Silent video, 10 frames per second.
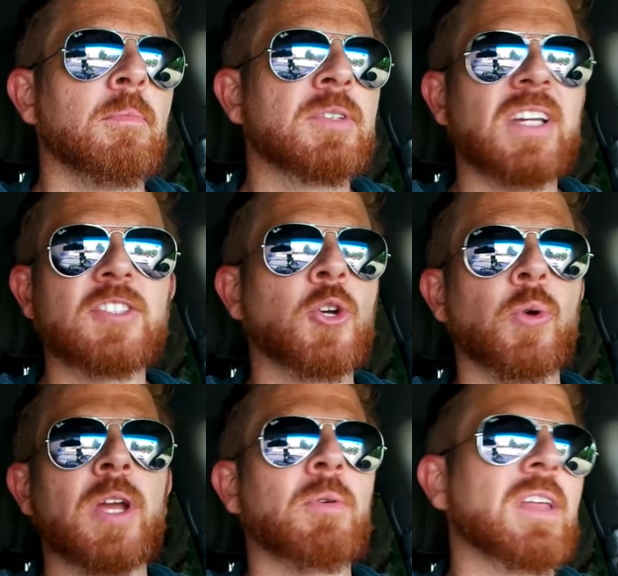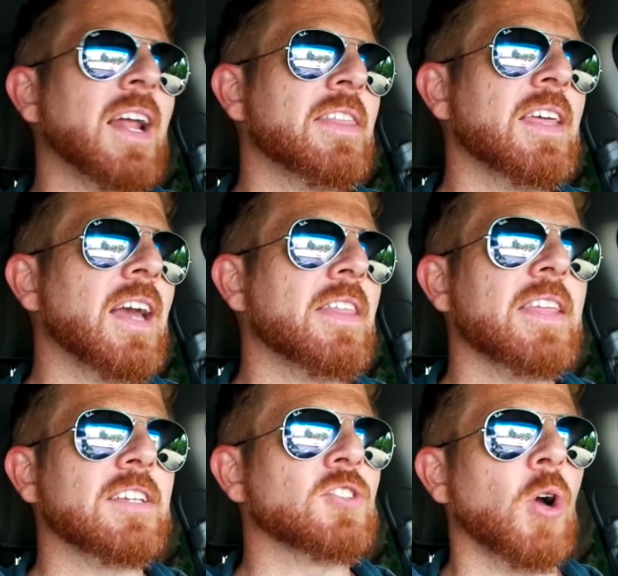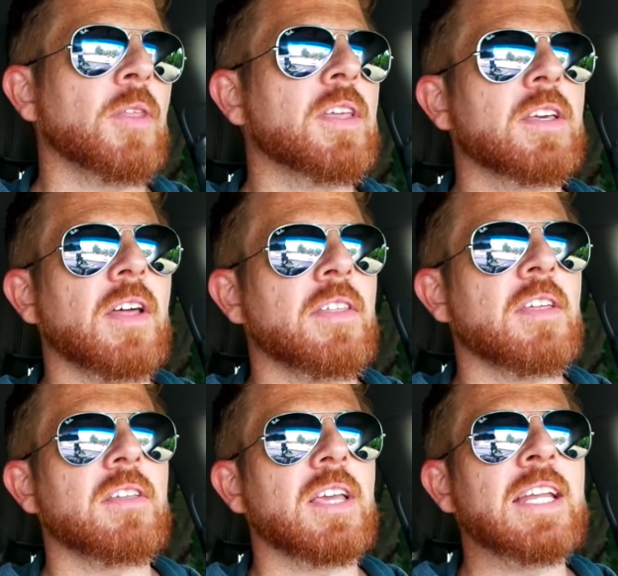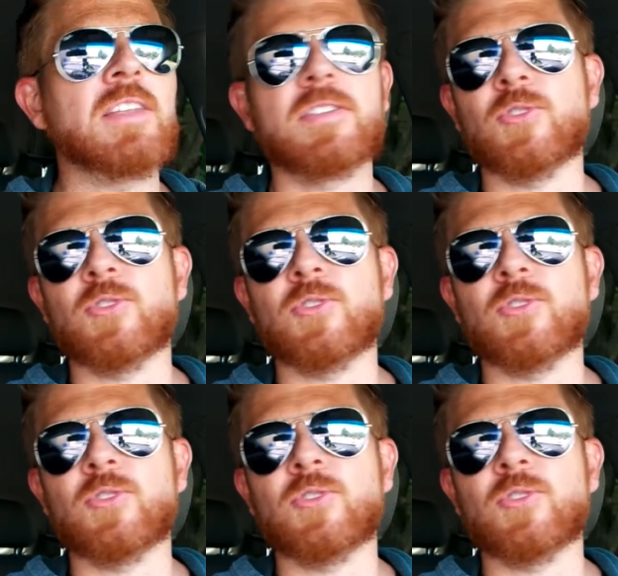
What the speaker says: besides agreeing with that, I think any